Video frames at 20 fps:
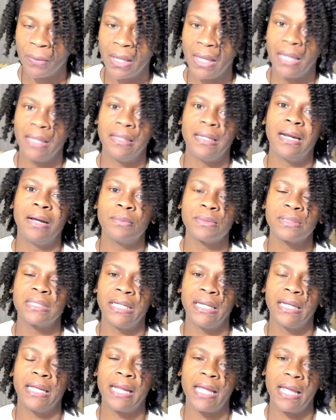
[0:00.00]
And then I was
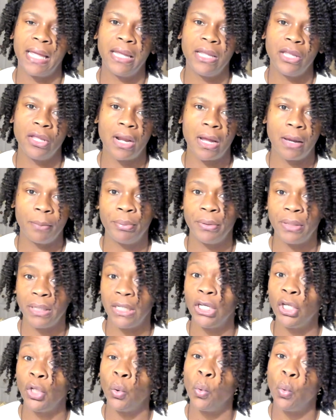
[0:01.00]
thinking, hey, you're not putting
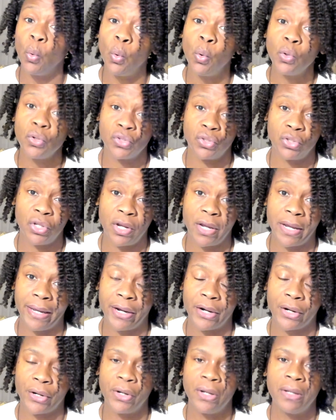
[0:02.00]
any oils in your
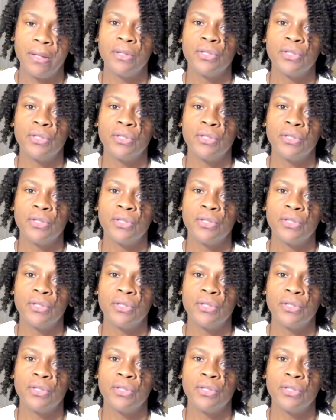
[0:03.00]
hair.